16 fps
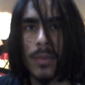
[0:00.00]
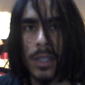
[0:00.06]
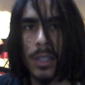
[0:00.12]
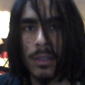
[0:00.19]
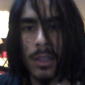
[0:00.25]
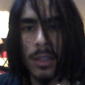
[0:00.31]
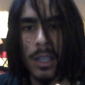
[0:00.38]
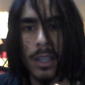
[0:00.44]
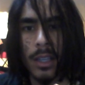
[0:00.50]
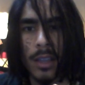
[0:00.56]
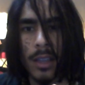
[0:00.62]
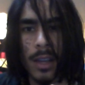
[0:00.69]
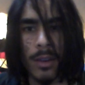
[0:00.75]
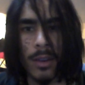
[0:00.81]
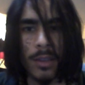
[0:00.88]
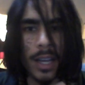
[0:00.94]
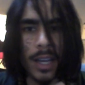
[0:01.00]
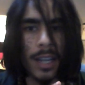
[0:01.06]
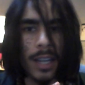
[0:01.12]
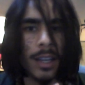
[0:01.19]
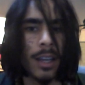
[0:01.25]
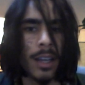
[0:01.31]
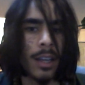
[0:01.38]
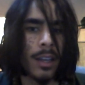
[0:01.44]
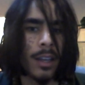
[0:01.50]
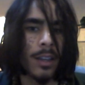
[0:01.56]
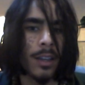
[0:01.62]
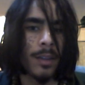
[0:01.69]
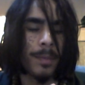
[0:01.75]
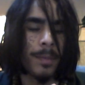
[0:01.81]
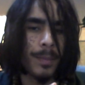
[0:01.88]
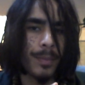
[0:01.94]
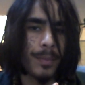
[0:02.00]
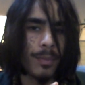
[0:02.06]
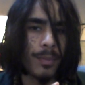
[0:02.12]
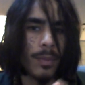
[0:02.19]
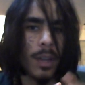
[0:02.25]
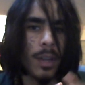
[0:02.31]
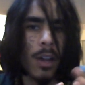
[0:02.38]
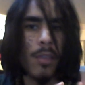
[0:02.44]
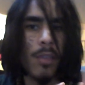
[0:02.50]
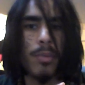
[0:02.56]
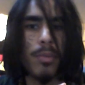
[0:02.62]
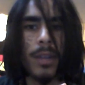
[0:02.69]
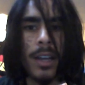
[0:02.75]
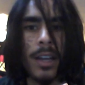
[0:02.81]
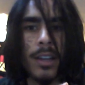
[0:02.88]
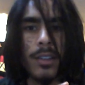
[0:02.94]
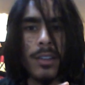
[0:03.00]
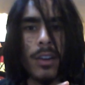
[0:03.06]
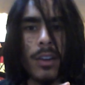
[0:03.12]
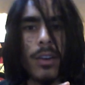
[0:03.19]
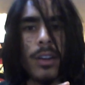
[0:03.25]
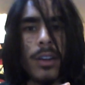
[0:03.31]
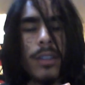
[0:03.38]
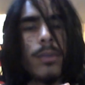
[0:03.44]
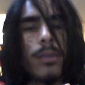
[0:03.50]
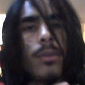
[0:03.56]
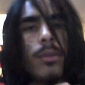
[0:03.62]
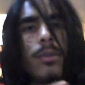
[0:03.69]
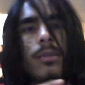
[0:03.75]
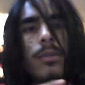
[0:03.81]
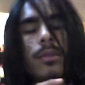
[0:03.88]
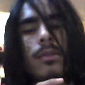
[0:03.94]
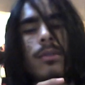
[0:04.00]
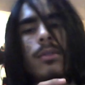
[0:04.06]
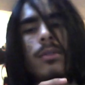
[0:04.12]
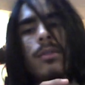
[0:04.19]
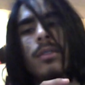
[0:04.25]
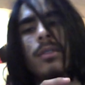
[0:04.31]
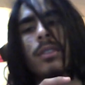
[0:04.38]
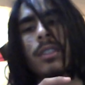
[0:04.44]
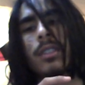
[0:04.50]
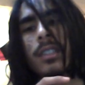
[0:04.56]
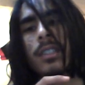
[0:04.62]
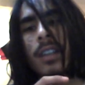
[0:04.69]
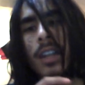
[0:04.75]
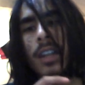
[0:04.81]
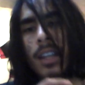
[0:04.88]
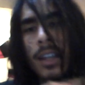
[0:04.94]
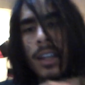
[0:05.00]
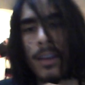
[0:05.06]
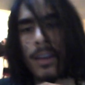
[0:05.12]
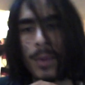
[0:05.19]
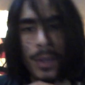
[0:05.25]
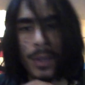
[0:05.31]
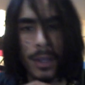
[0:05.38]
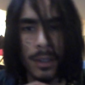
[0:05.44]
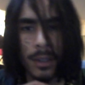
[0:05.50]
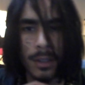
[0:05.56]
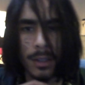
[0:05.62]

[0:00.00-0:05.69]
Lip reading: so they know that other players are studying everything.